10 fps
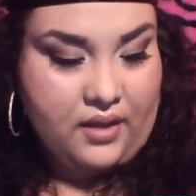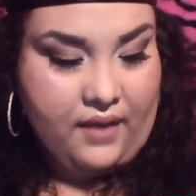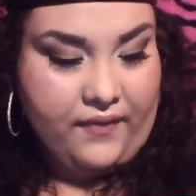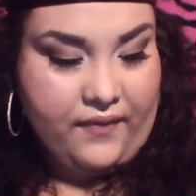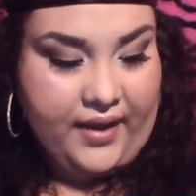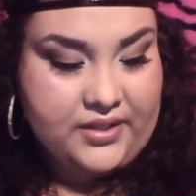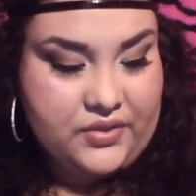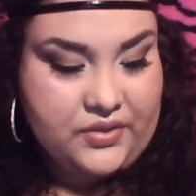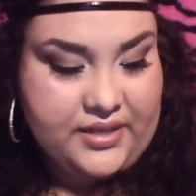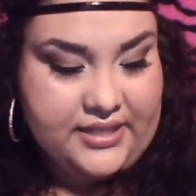Effects
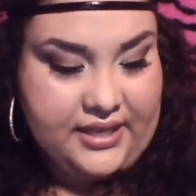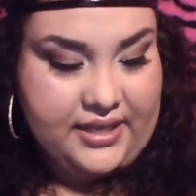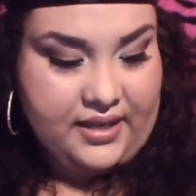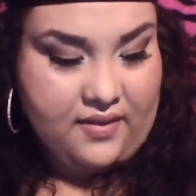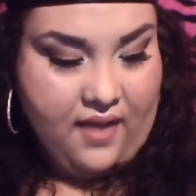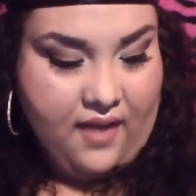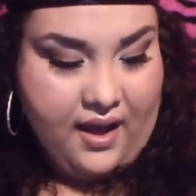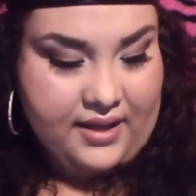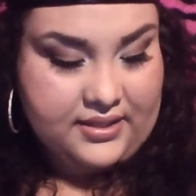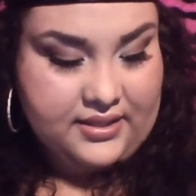3D
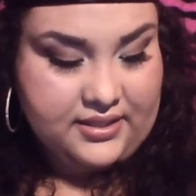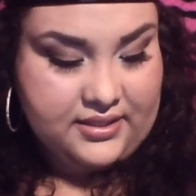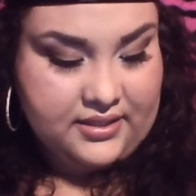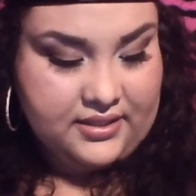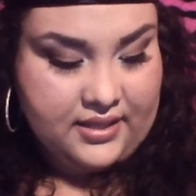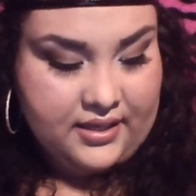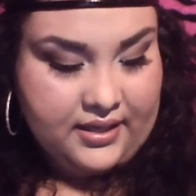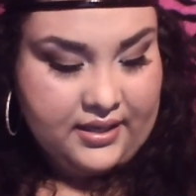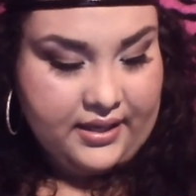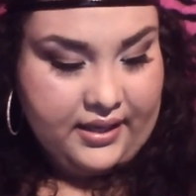gloss
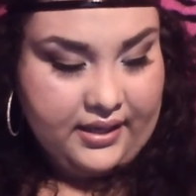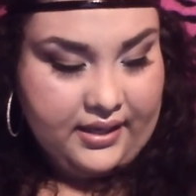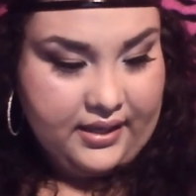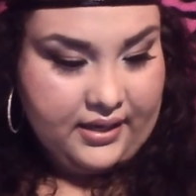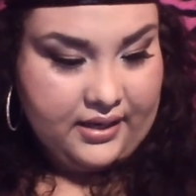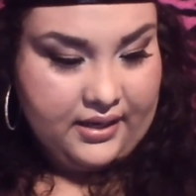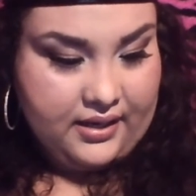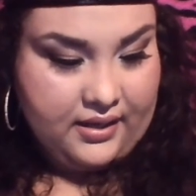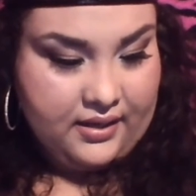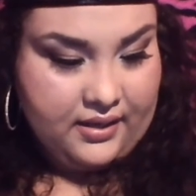
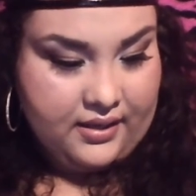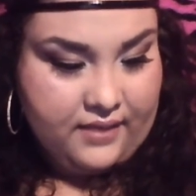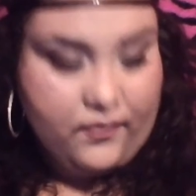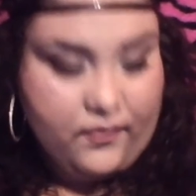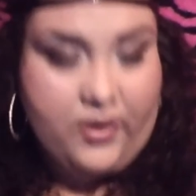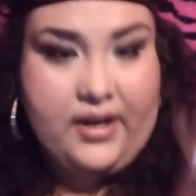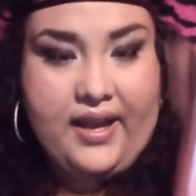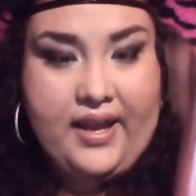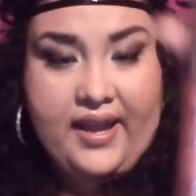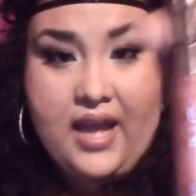in
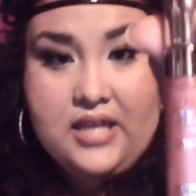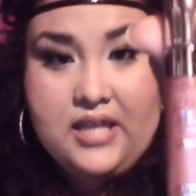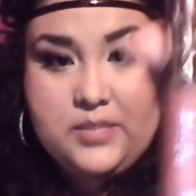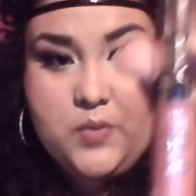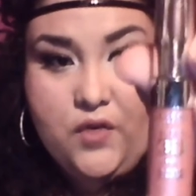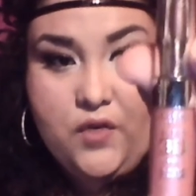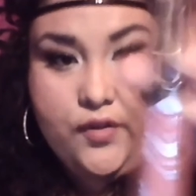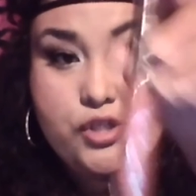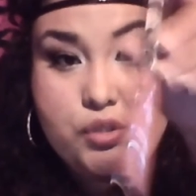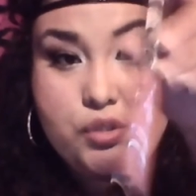49. It's a
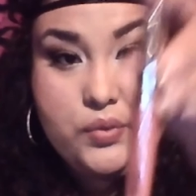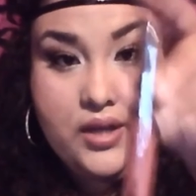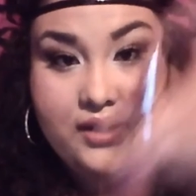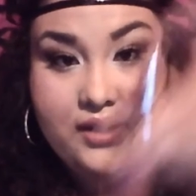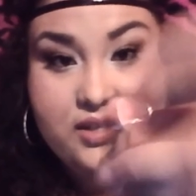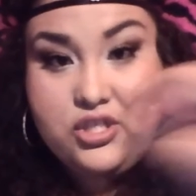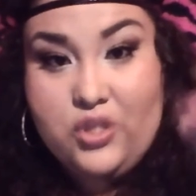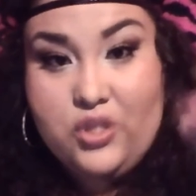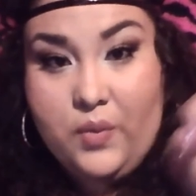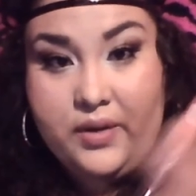beautiful nude color,
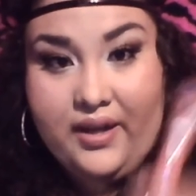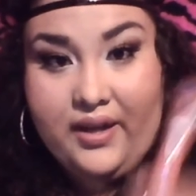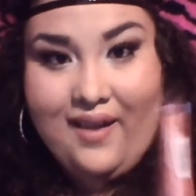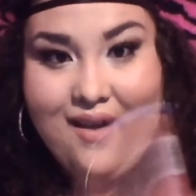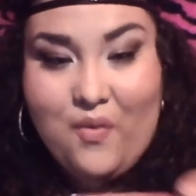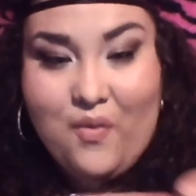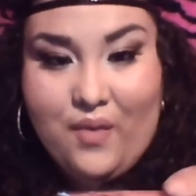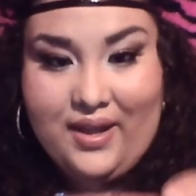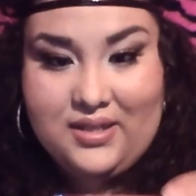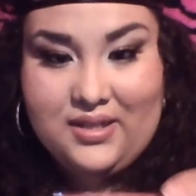so pretty. I can't
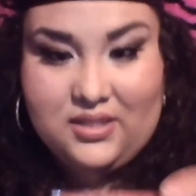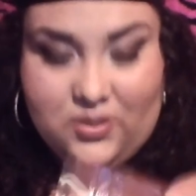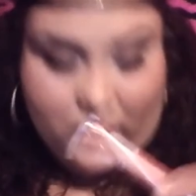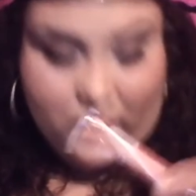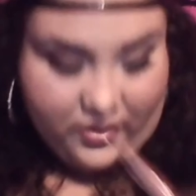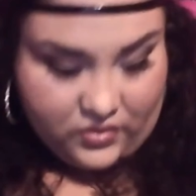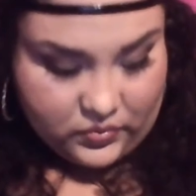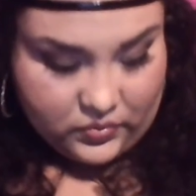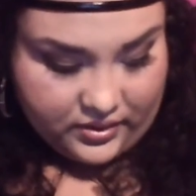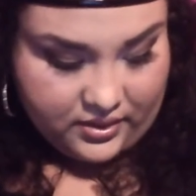wait to wear
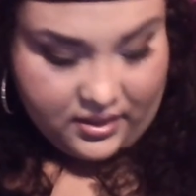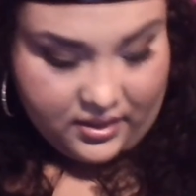this one.